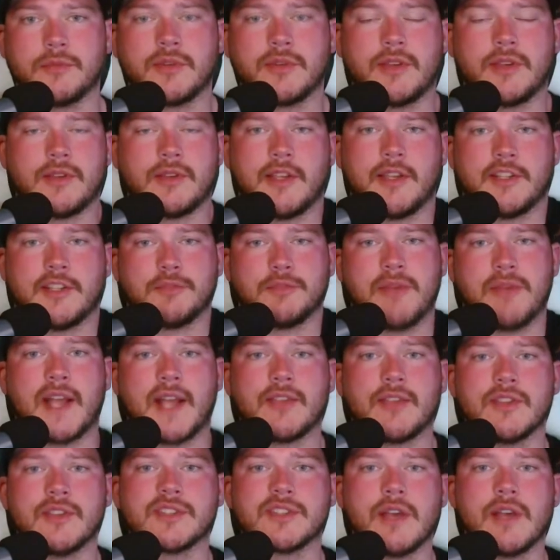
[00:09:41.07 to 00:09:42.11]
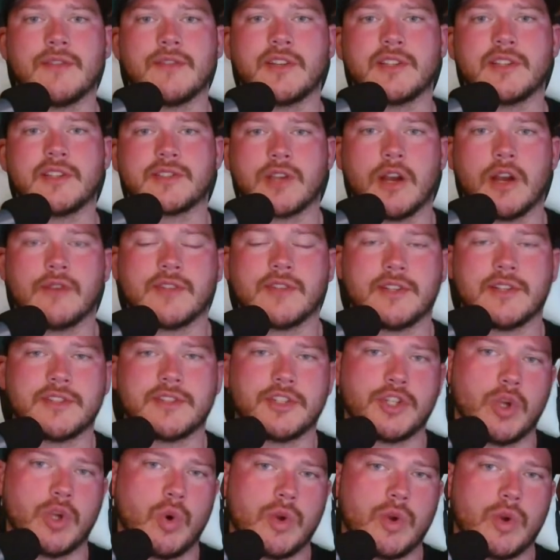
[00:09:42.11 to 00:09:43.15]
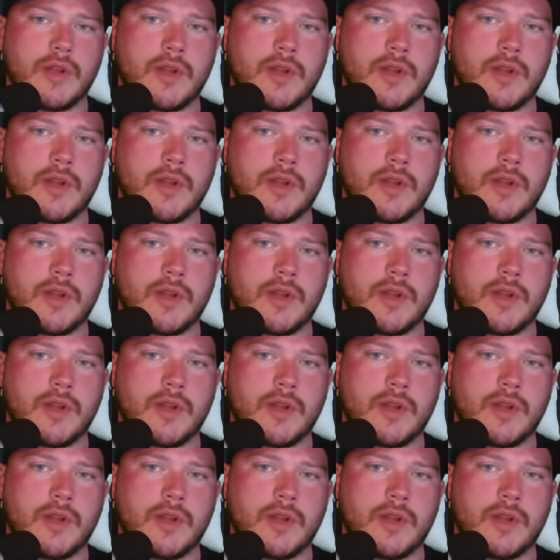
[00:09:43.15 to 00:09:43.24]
kids back in the 70s carved it as a joke?